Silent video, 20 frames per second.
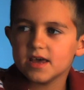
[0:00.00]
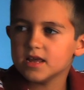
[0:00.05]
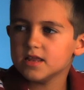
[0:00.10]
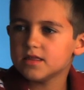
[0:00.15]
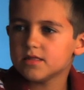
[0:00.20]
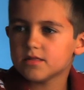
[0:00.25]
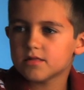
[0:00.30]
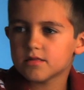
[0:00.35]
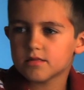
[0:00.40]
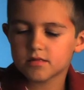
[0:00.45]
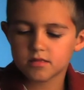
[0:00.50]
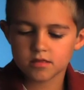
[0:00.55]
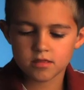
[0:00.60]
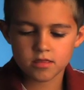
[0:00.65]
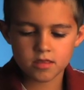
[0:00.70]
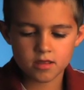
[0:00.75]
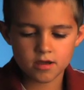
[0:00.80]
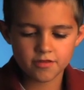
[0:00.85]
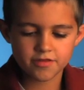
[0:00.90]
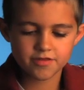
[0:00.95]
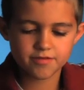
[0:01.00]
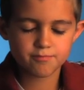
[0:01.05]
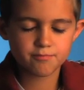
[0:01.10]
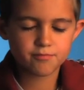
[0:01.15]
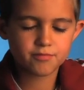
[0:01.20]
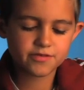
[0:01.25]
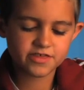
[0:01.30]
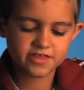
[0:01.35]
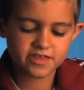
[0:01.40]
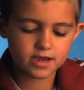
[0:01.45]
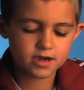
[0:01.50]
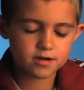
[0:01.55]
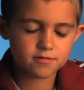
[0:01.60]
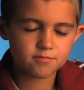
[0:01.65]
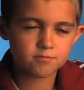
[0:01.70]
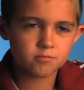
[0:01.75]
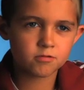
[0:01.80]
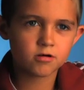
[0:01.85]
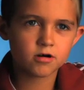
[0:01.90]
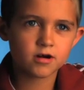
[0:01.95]
It's a thick
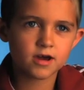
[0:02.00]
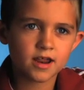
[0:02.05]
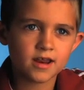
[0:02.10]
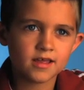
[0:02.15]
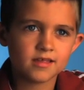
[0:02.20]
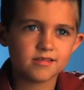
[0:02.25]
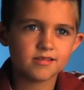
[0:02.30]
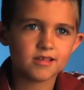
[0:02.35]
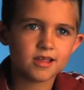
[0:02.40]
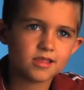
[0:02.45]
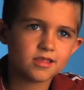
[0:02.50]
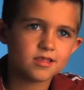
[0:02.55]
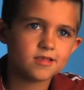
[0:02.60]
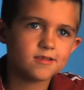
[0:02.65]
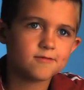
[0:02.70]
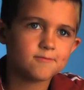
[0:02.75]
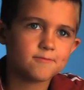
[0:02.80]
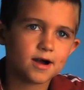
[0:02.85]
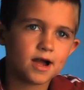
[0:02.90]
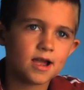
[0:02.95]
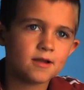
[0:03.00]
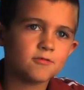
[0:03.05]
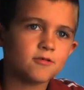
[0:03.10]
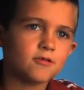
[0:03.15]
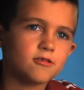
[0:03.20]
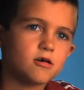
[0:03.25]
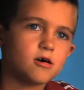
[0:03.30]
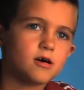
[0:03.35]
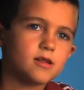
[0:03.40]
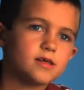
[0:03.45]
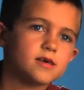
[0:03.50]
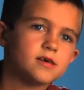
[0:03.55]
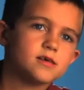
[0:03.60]
book and it says the Bible on